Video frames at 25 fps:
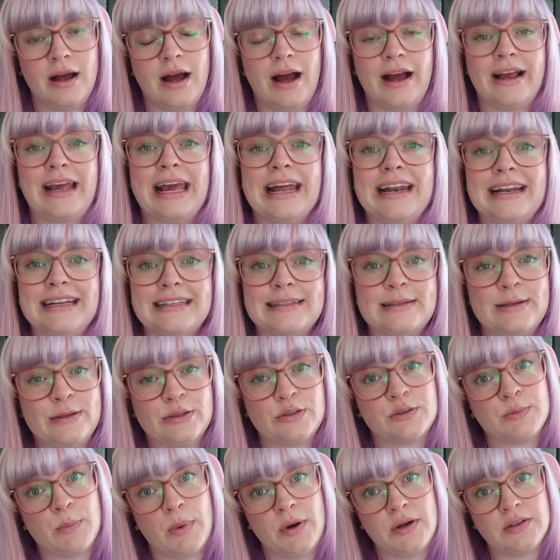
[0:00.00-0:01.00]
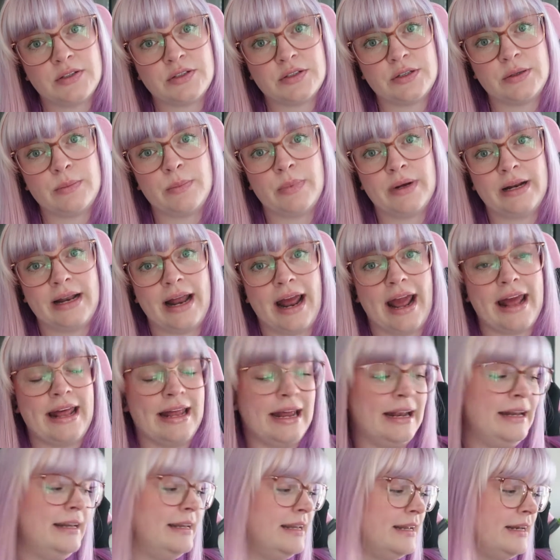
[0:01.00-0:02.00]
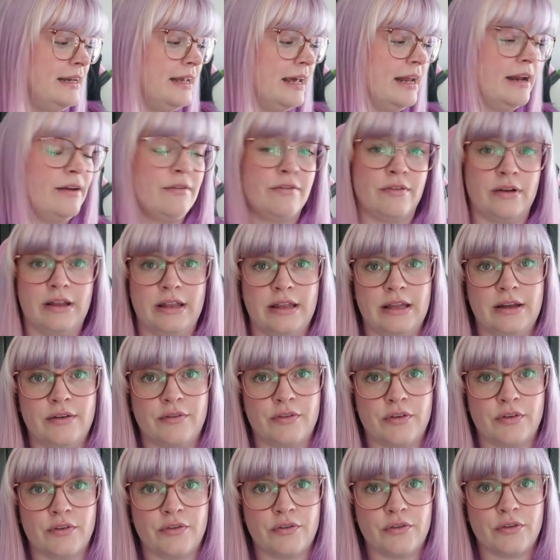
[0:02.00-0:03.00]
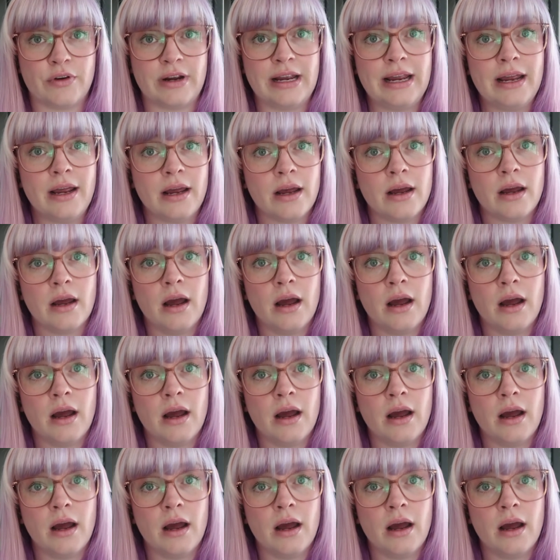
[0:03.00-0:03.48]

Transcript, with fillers: Again, it's not sponsored, but they did get everything for free.